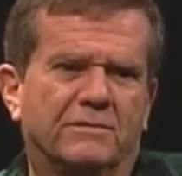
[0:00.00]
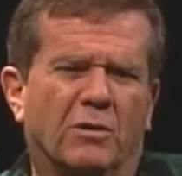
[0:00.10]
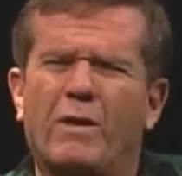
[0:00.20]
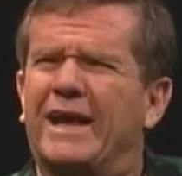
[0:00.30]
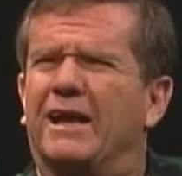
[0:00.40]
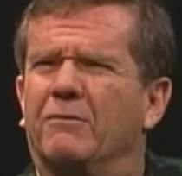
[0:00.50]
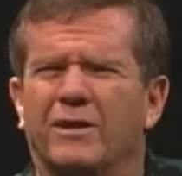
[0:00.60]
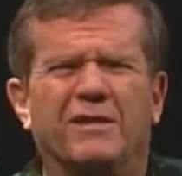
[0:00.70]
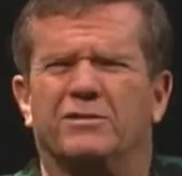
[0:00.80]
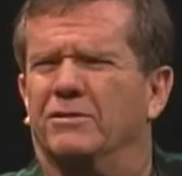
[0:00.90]
So or whiteout,
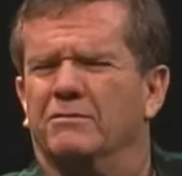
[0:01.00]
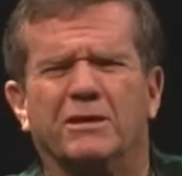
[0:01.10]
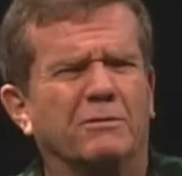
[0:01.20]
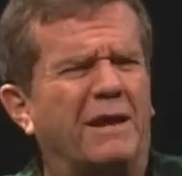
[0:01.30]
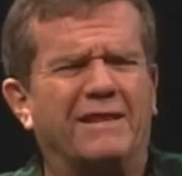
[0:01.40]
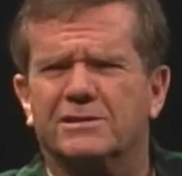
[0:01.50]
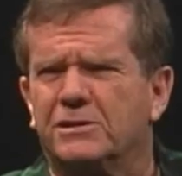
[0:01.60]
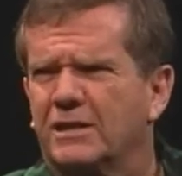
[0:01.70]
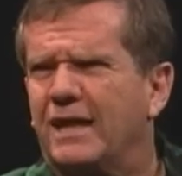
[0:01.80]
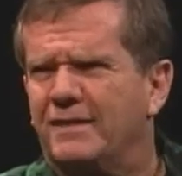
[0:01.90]
one of the two. Liquid. I think,
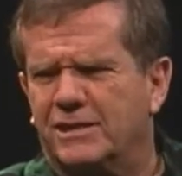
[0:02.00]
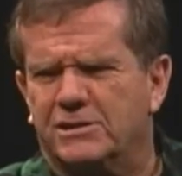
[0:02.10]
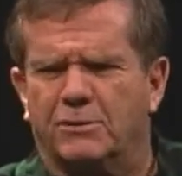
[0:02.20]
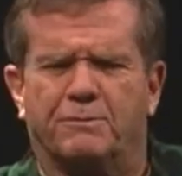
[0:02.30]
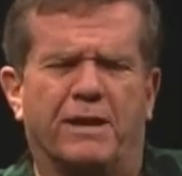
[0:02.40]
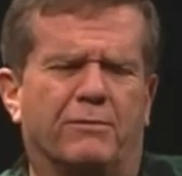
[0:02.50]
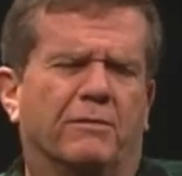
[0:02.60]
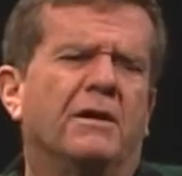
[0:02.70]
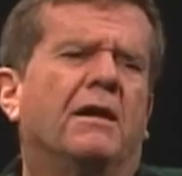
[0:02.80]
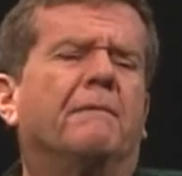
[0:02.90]
it's, I think it's liquid
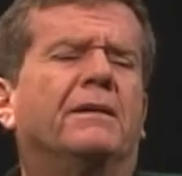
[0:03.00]
paper. Yeah.